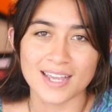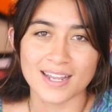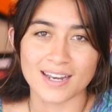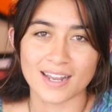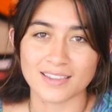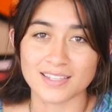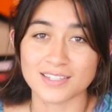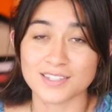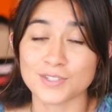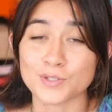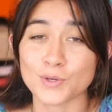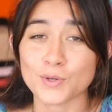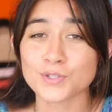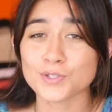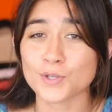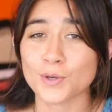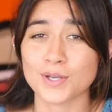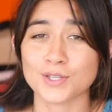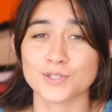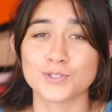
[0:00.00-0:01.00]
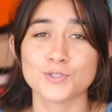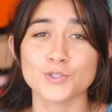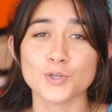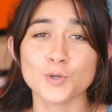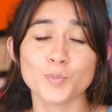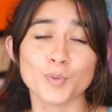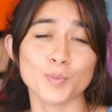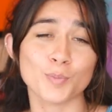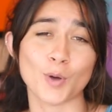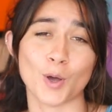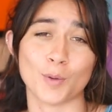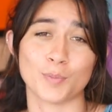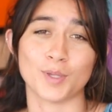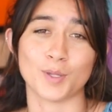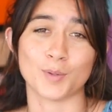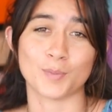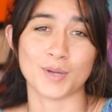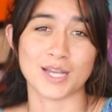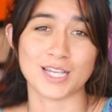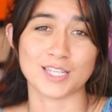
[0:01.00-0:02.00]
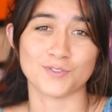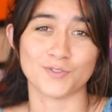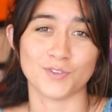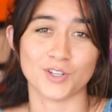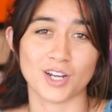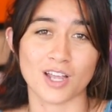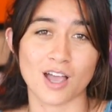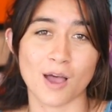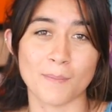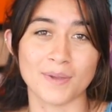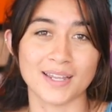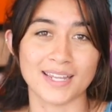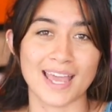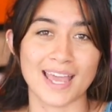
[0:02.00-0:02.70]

Now, this is also a super popular place for you to come and